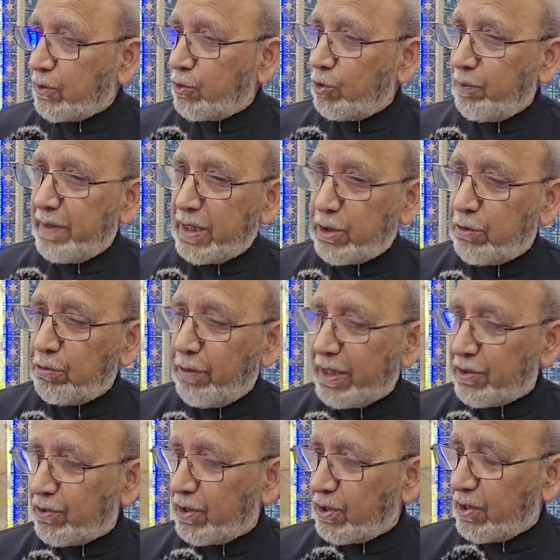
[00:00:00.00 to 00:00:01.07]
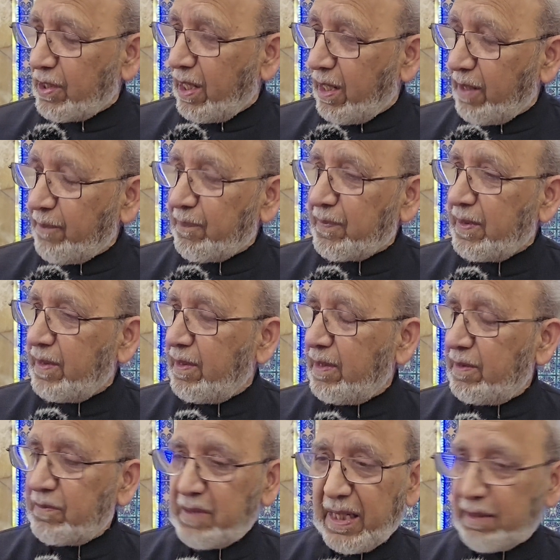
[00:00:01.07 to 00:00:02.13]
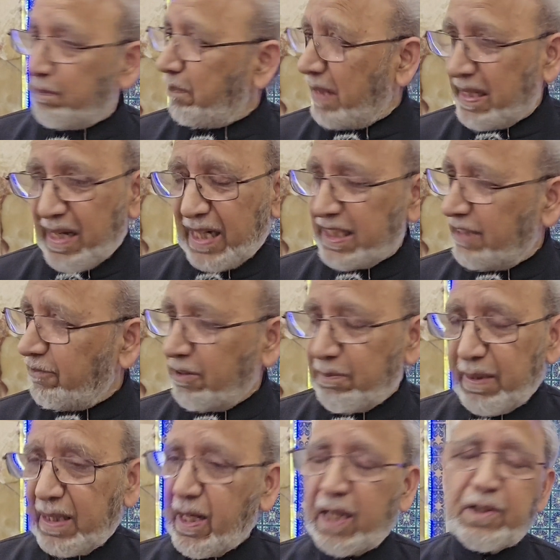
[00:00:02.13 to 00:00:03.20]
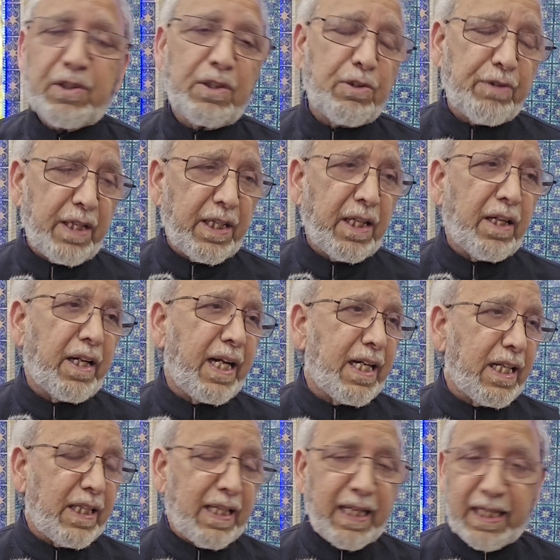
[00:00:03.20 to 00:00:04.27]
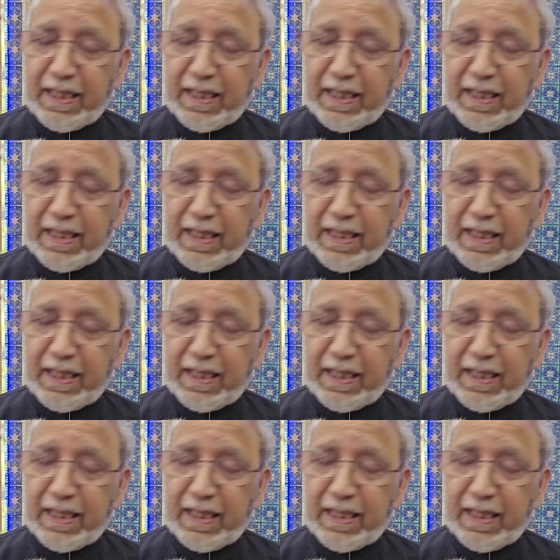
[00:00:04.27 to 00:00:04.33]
You may do a sajda that may not even be concentrating on anything,